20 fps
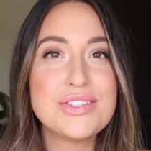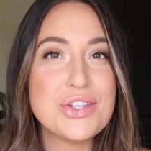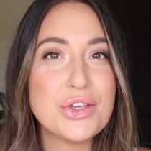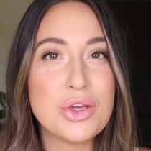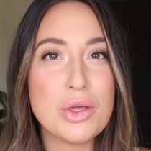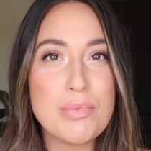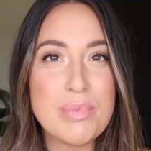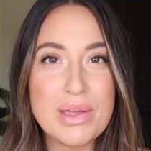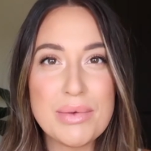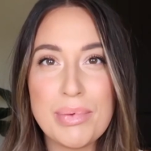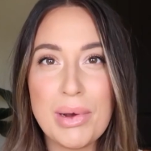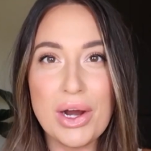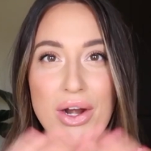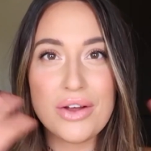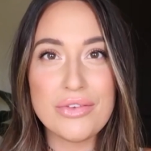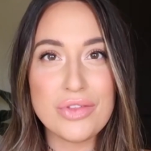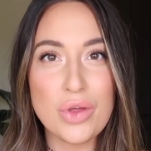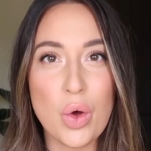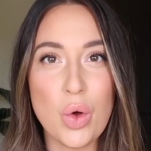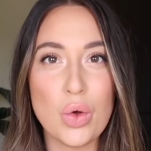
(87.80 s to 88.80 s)
so you can be a
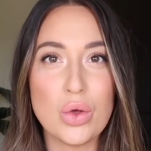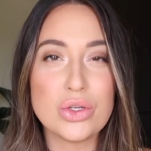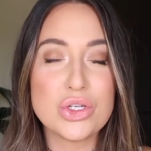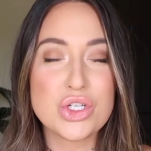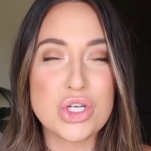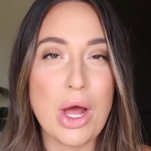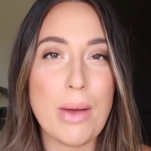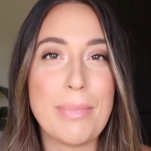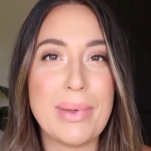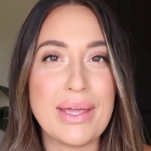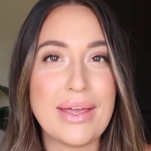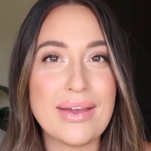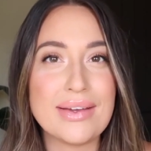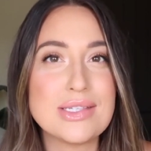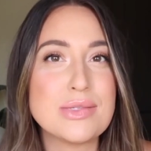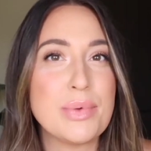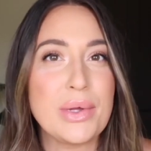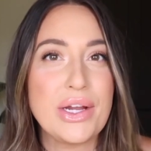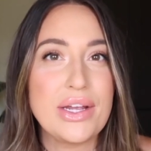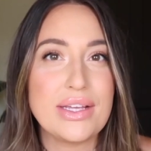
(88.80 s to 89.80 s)
part of the whole shopping
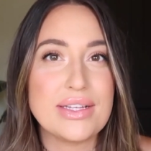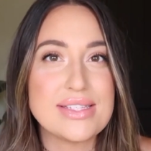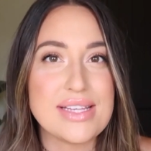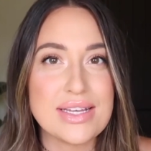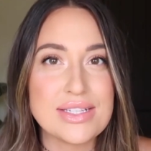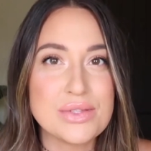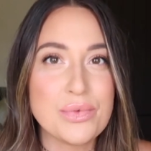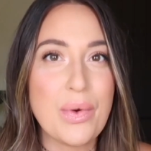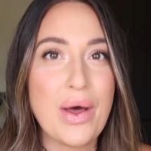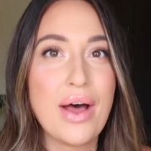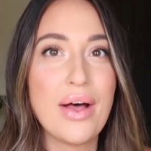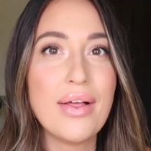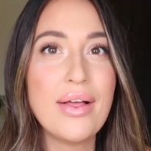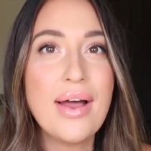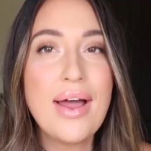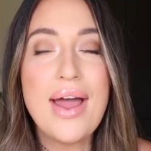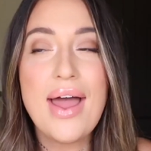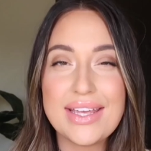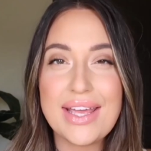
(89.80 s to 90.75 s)
experience as well.